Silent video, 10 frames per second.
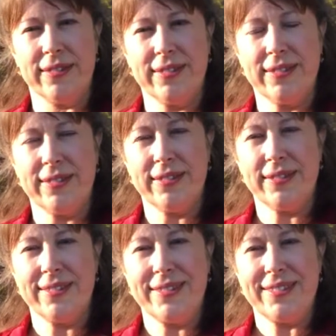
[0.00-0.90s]

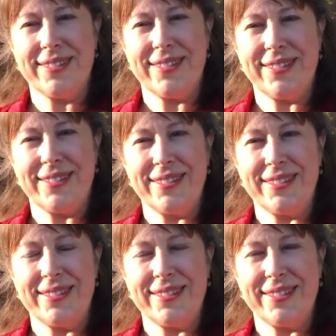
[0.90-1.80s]

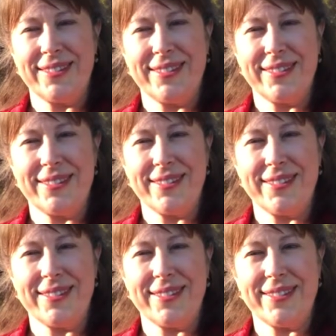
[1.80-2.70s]

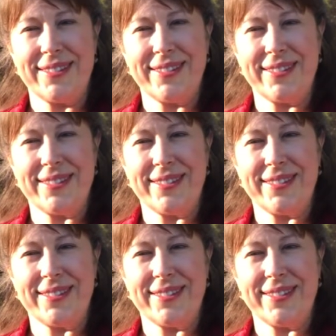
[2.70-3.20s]
No one is speaking in this clip.